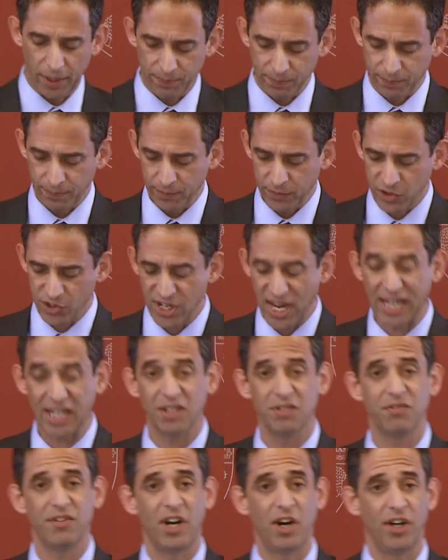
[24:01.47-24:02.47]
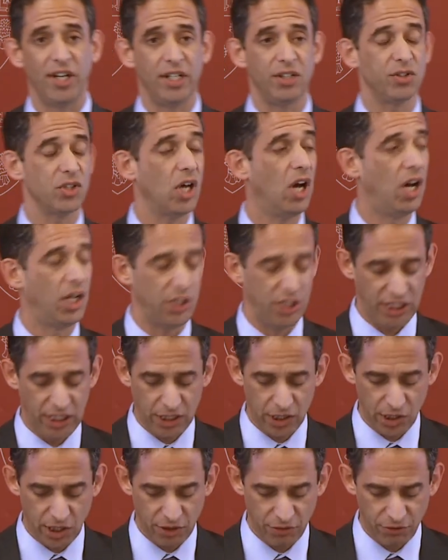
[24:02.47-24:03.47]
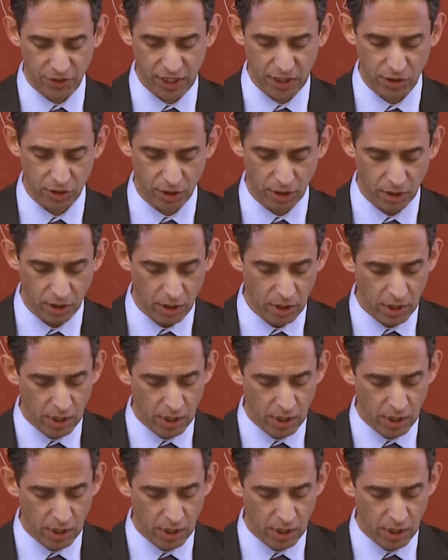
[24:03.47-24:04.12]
right, second variant on Ian and Victor.